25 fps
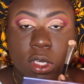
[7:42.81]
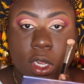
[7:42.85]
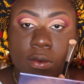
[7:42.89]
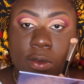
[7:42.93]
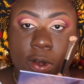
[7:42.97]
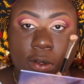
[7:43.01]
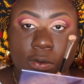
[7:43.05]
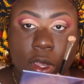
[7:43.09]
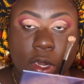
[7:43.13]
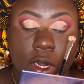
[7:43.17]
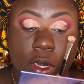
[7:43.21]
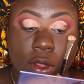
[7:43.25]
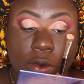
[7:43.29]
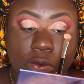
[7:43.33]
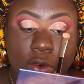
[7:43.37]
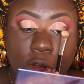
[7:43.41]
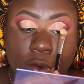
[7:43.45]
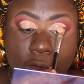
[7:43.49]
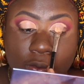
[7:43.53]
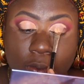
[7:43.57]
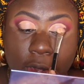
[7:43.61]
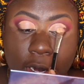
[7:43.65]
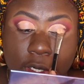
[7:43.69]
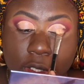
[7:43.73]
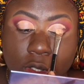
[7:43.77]
Which I don't
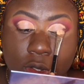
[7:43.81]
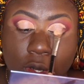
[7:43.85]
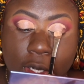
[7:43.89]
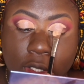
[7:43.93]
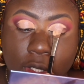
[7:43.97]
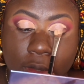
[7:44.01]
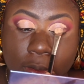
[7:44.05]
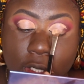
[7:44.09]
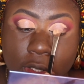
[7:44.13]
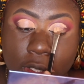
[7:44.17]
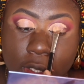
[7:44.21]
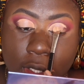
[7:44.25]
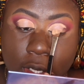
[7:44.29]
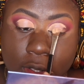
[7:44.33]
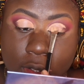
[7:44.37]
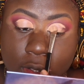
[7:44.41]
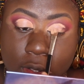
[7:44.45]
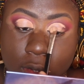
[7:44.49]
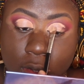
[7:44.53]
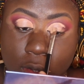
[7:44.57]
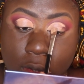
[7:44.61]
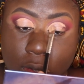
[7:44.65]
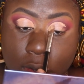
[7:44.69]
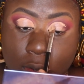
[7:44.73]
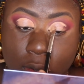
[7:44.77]
really find anything wrong
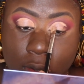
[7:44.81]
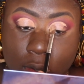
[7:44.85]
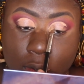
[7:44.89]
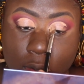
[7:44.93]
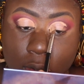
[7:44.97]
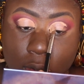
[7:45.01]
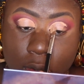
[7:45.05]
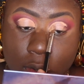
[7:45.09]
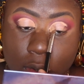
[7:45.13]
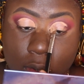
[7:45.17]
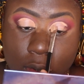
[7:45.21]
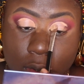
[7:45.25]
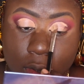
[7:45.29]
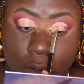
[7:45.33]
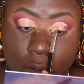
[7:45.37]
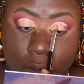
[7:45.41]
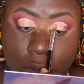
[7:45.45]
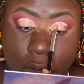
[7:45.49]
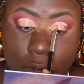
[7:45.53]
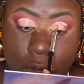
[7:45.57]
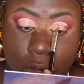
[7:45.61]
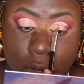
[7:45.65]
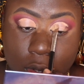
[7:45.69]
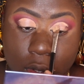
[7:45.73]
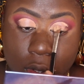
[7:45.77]
with, but I just thought I
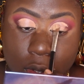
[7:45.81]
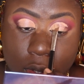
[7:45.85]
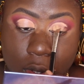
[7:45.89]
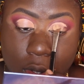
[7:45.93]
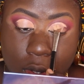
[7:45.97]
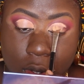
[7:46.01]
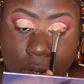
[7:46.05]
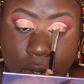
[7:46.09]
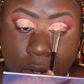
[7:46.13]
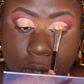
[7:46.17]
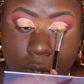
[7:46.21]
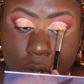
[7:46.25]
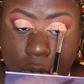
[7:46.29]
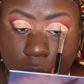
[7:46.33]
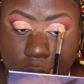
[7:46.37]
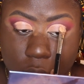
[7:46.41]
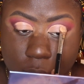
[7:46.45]
should mention that.